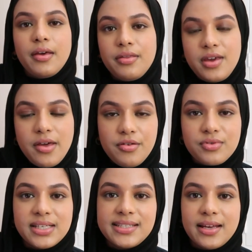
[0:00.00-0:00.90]
The other
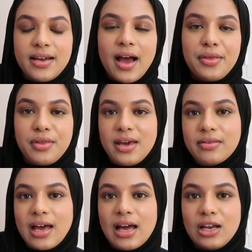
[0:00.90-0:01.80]
reason I
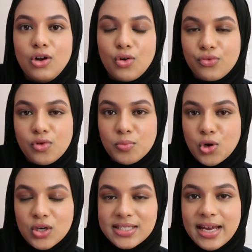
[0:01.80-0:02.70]
think that long form
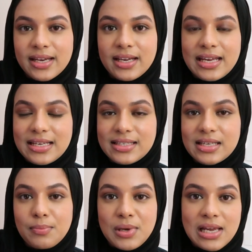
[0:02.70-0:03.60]
content is
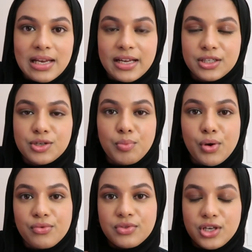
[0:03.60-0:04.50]
appealing to
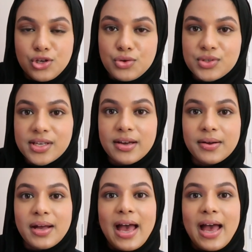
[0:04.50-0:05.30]
both the user